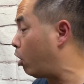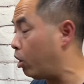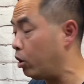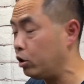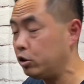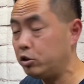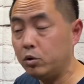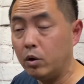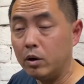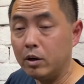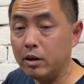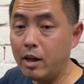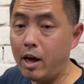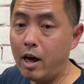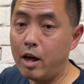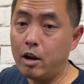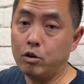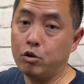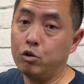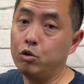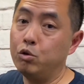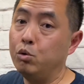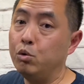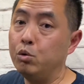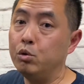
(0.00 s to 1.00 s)
also a lot
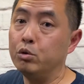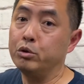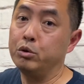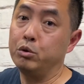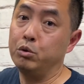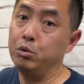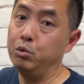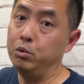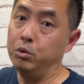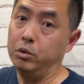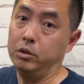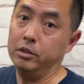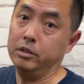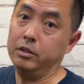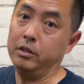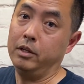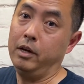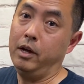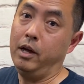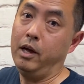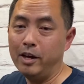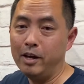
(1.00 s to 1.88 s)
of cool tools.